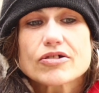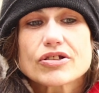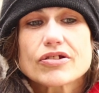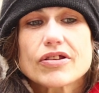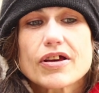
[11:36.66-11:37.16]

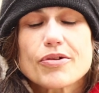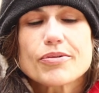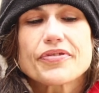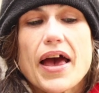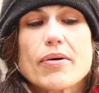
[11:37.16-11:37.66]

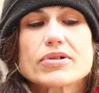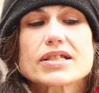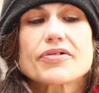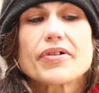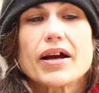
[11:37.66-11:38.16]
That
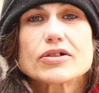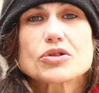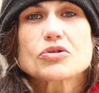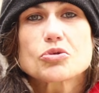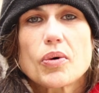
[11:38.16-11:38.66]
was
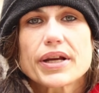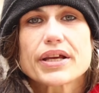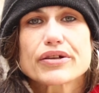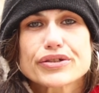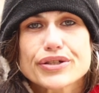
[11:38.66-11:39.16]
around
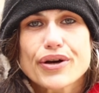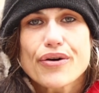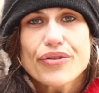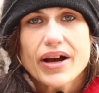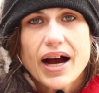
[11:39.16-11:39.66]
20 years
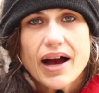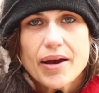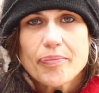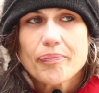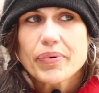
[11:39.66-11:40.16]
ago. The
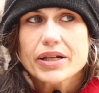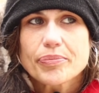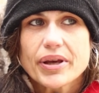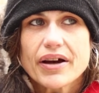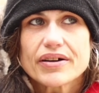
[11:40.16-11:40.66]
guy
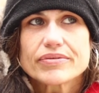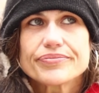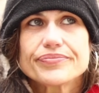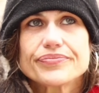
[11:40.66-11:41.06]
picked me up